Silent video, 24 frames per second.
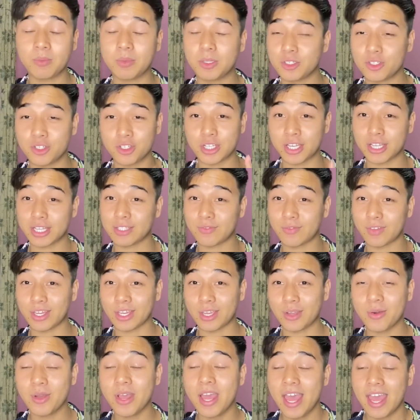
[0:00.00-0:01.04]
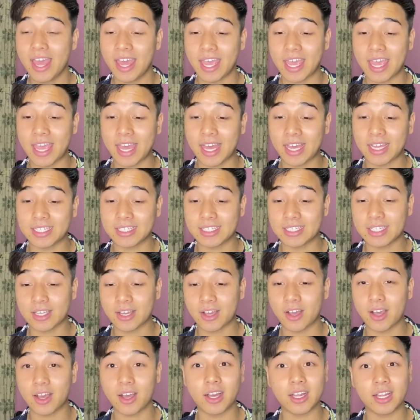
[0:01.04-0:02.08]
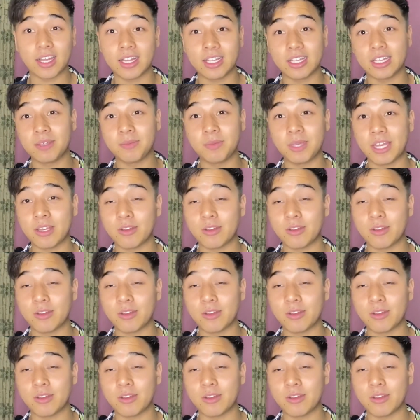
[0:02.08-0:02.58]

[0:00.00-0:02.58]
please just share this video, and leave me any